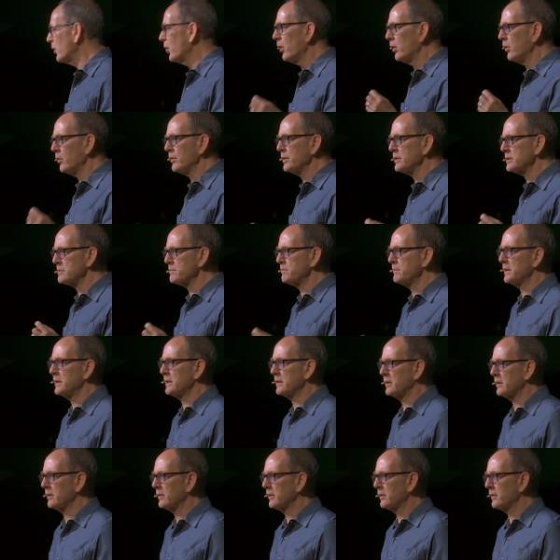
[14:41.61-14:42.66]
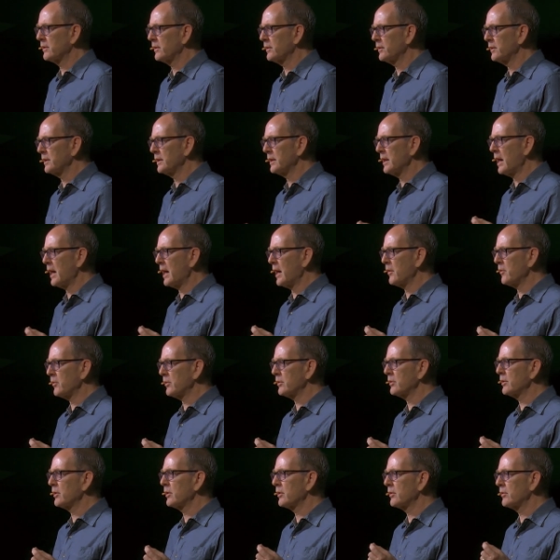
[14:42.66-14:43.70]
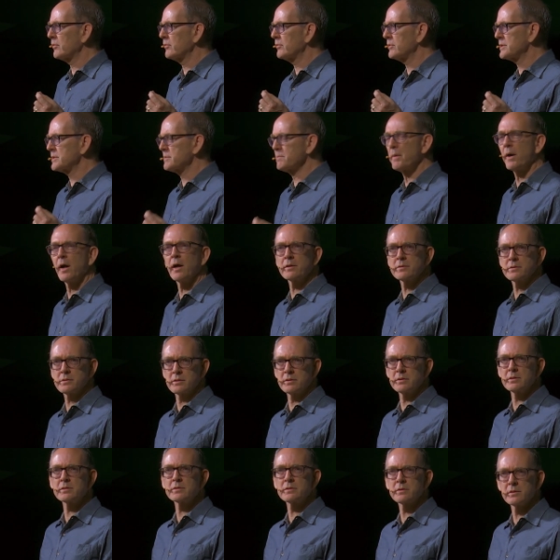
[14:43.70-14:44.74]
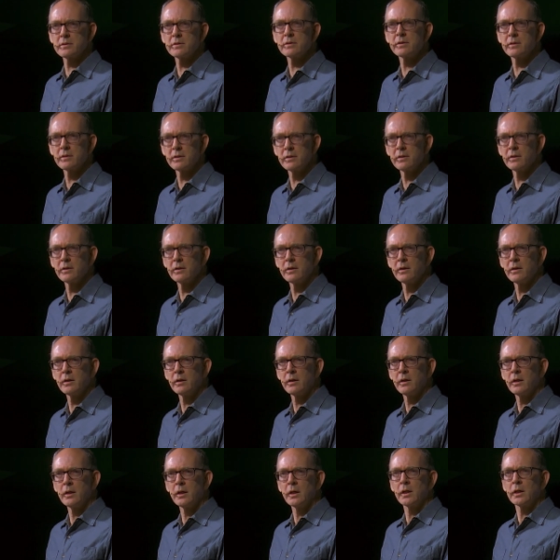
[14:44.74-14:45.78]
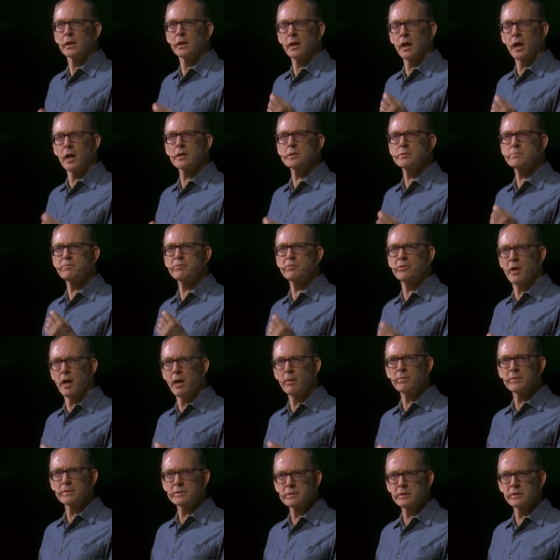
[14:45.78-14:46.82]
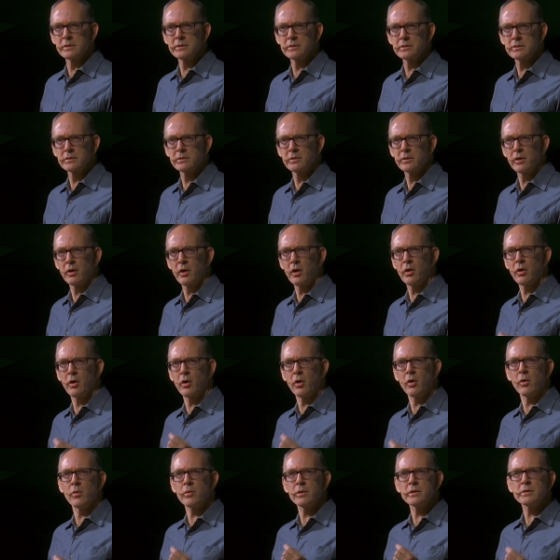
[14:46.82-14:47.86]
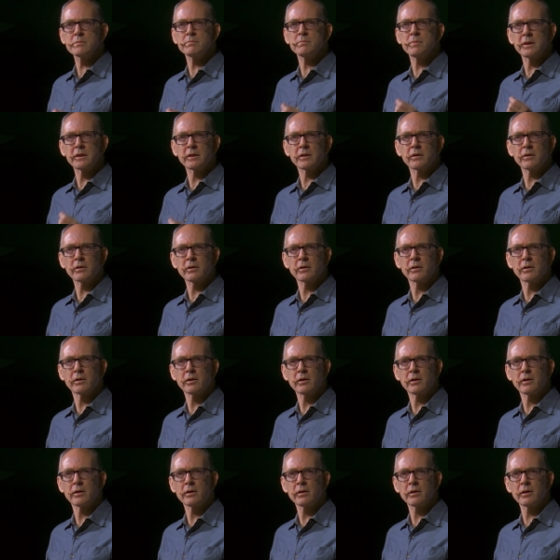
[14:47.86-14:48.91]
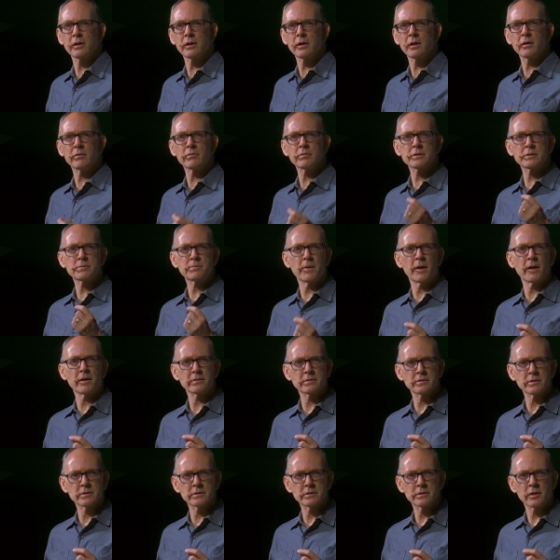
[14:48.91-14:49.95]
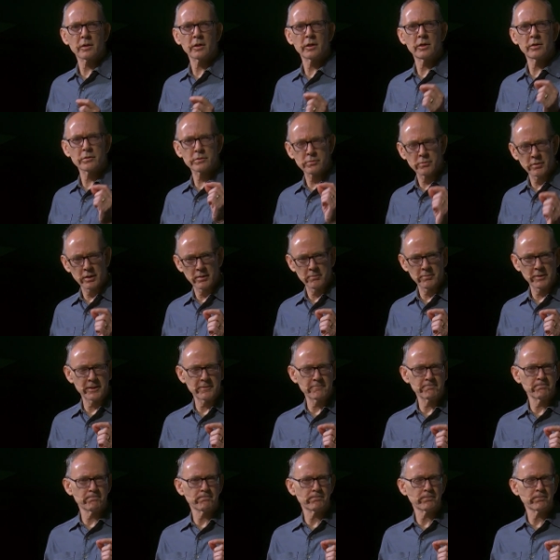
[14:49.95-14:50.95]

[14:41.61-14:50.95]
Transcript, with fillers: always bigger than our responses. God's promises are always bigger than our responses. Here's what I mean.